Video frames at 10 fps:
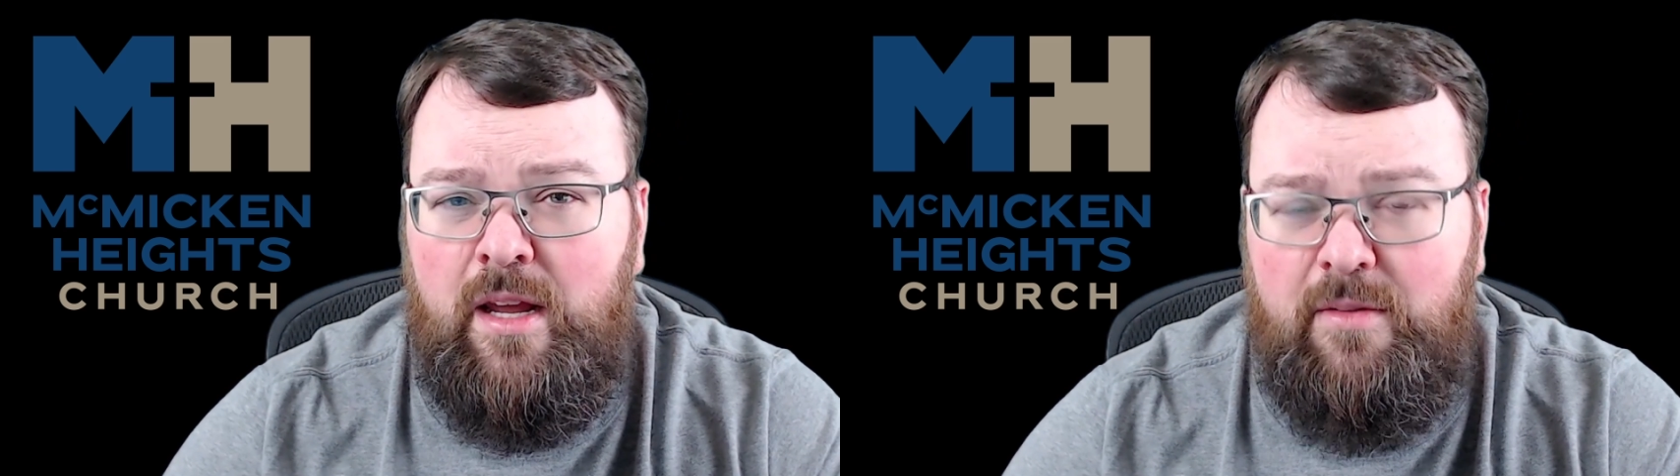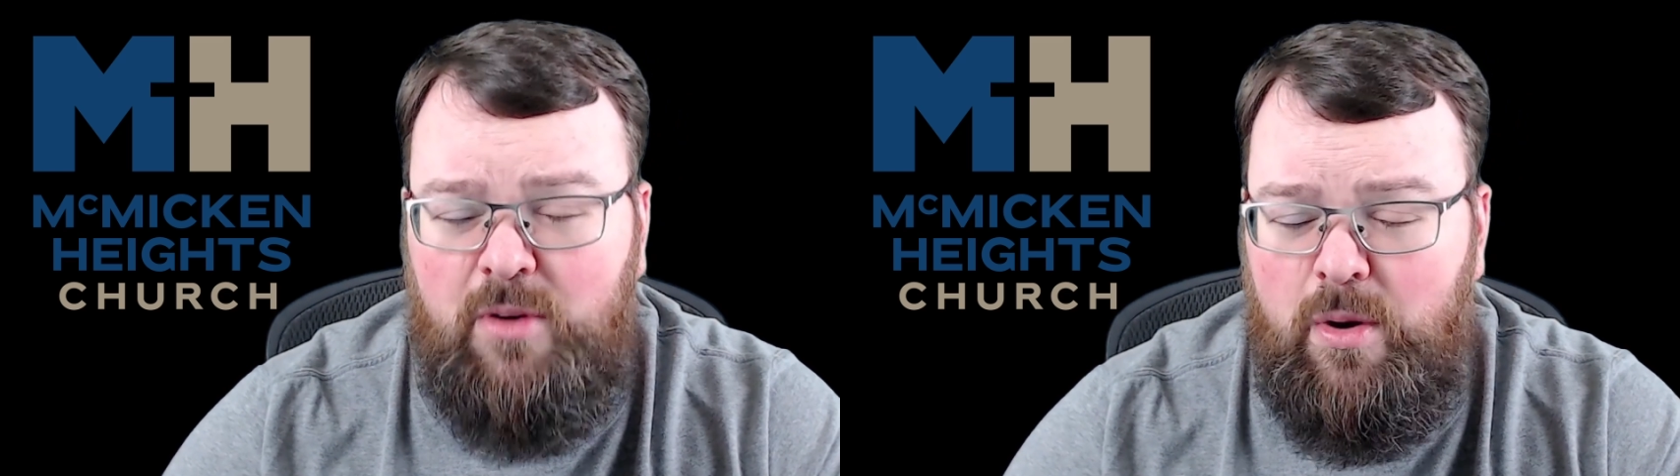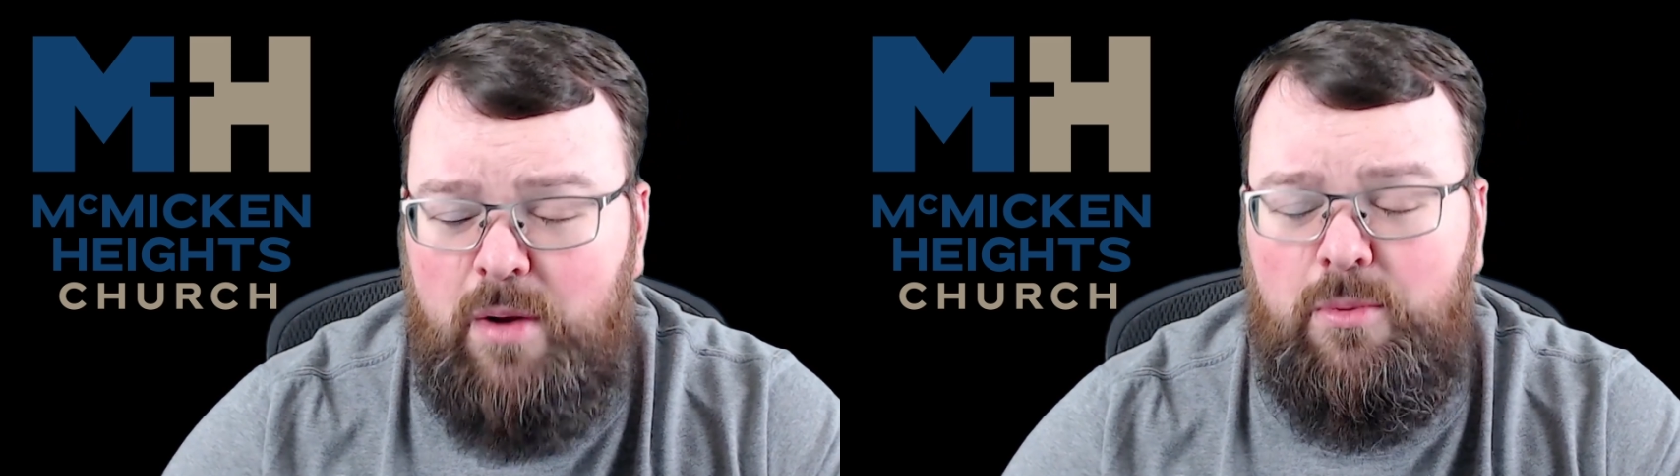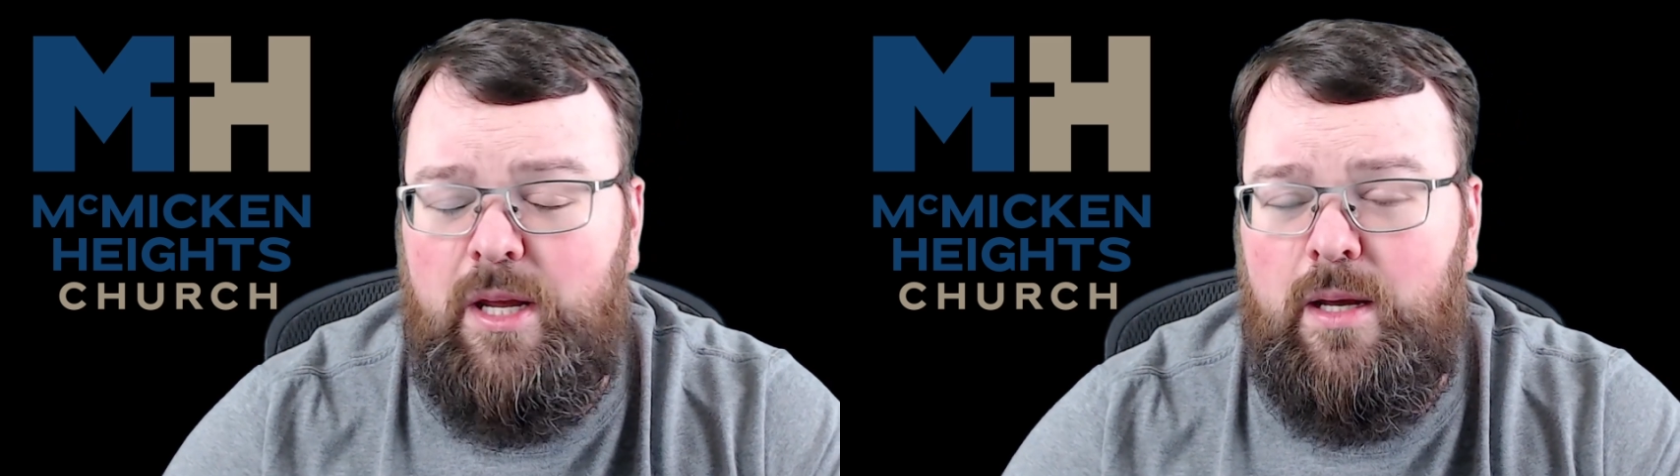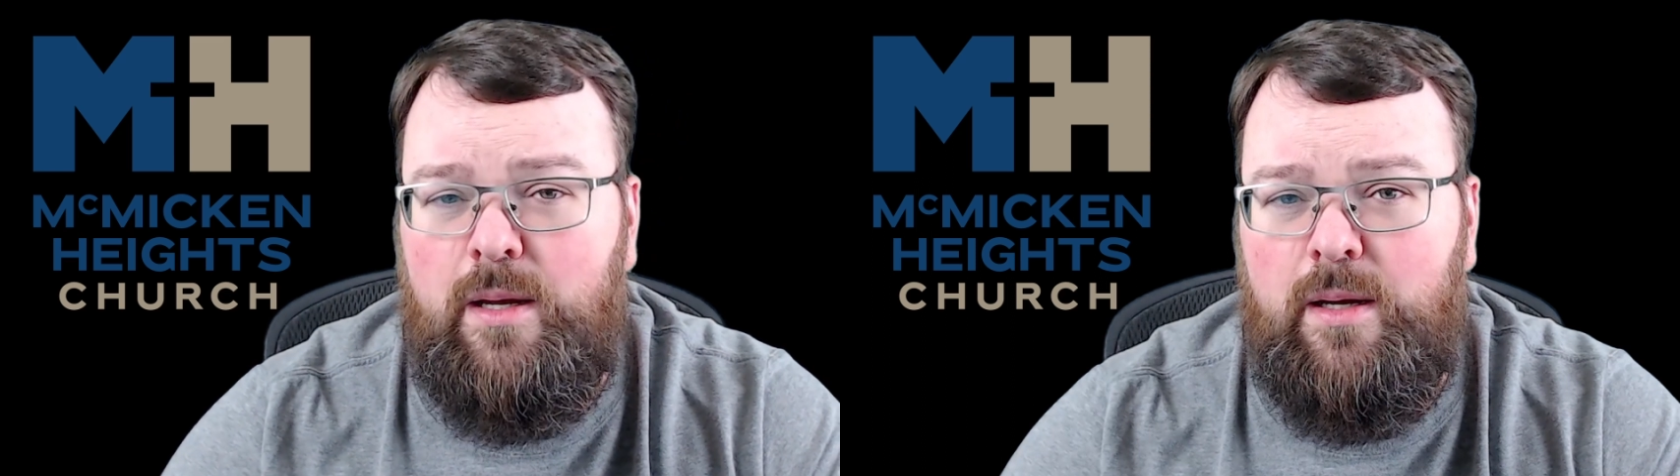Have a great
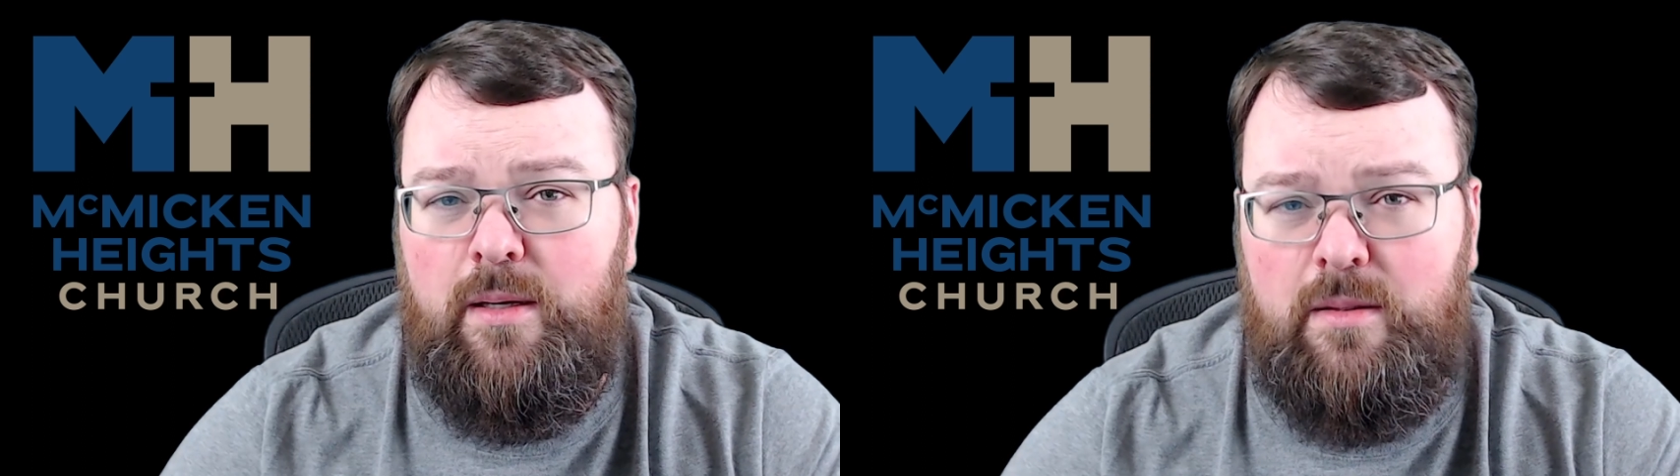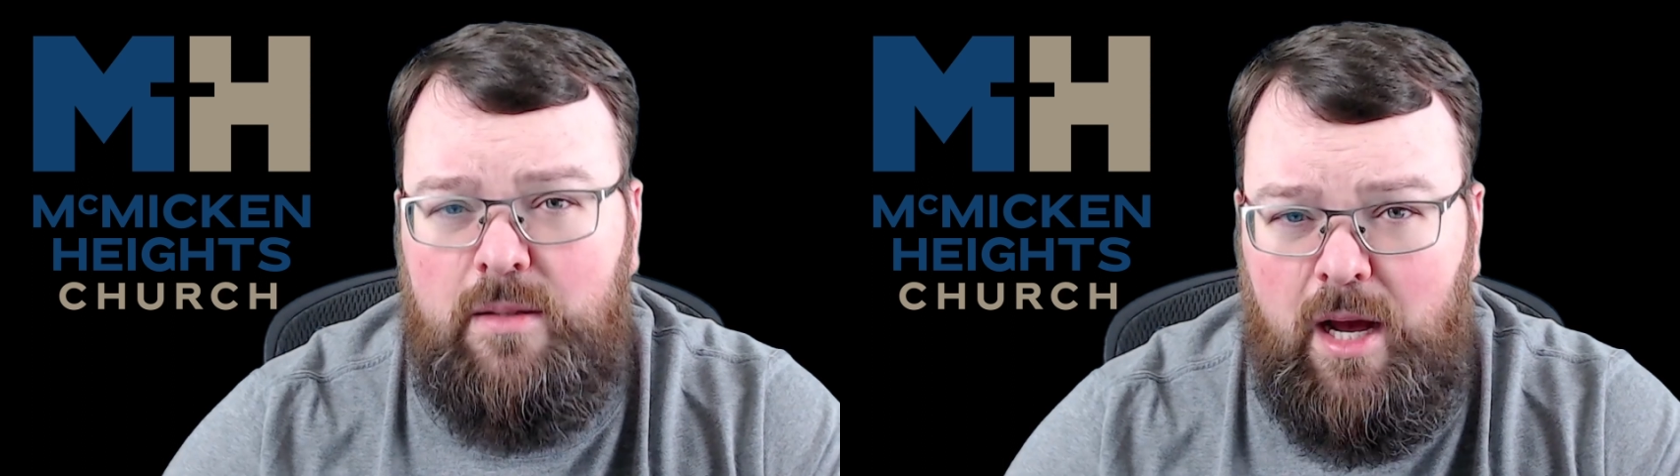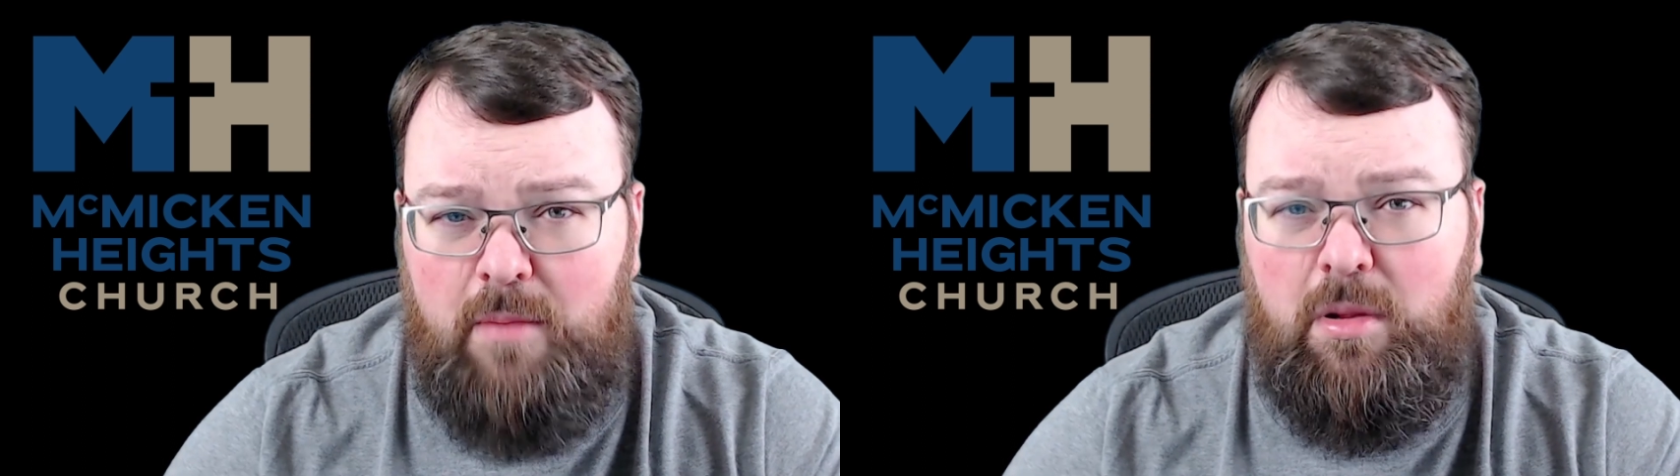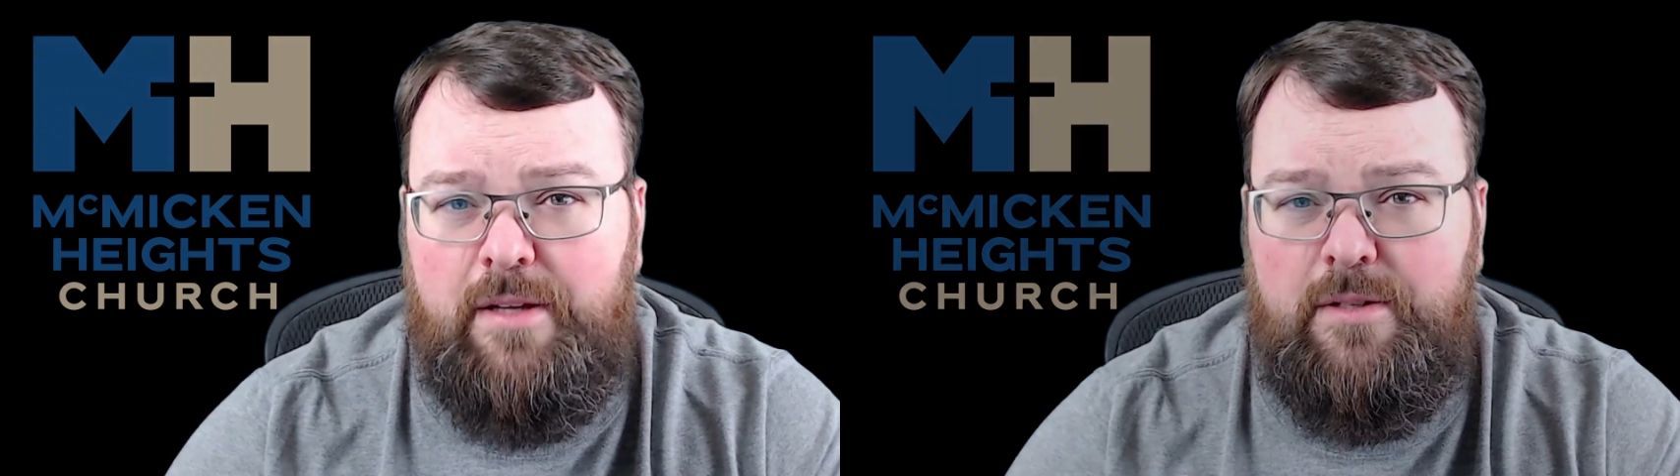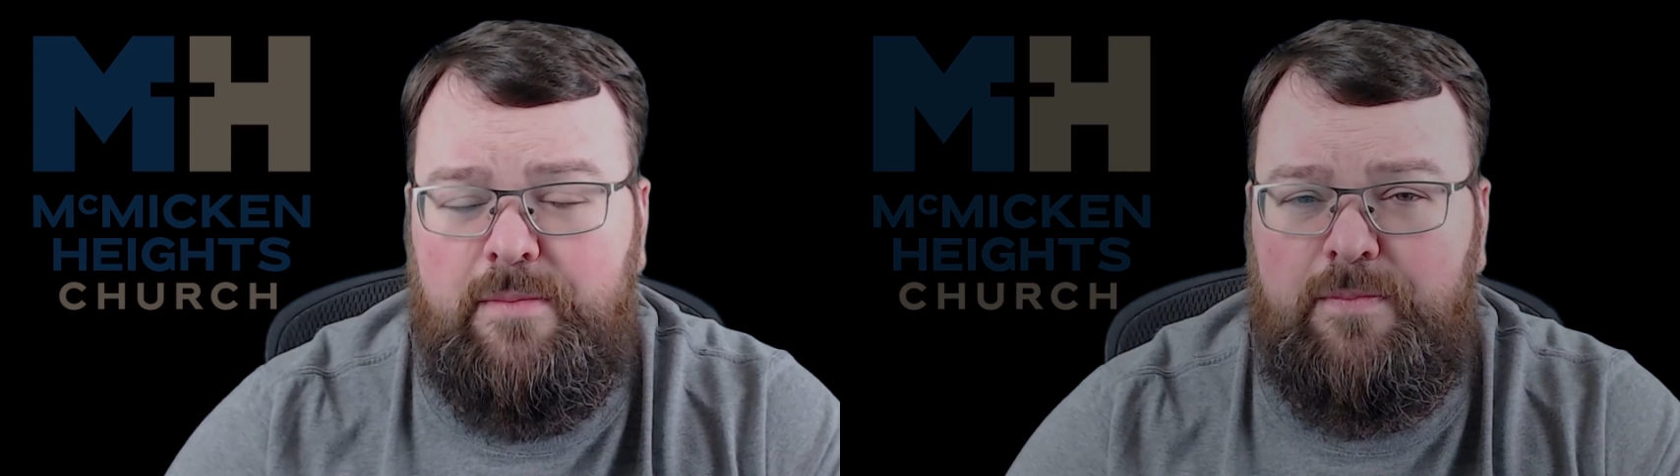week. God
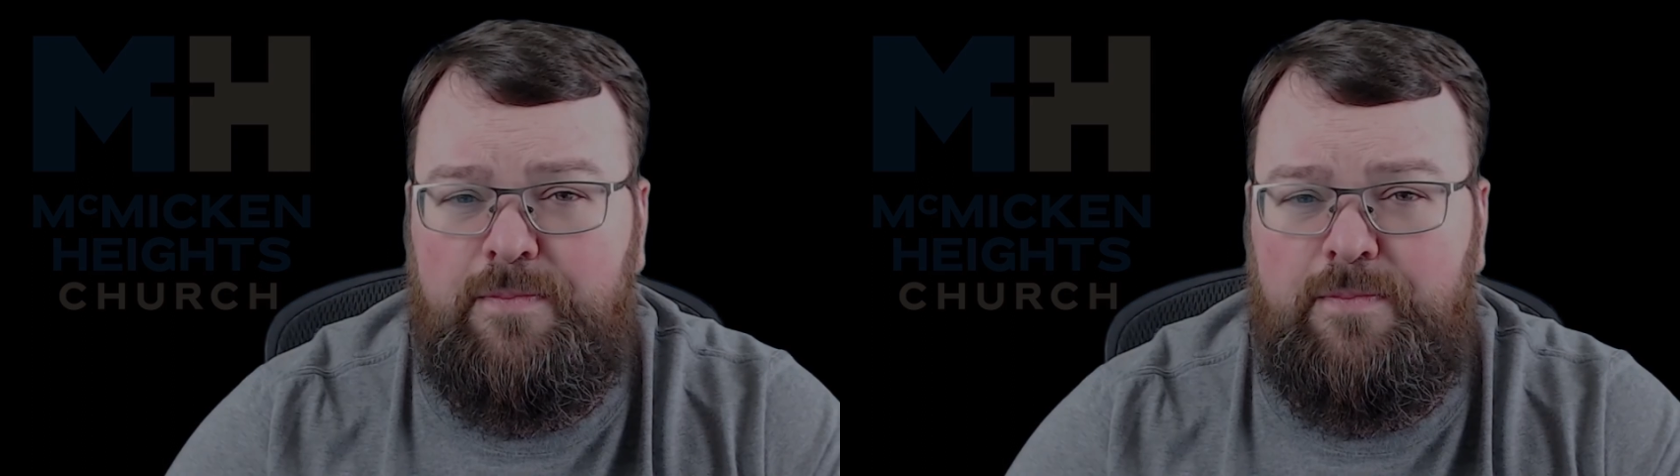bless.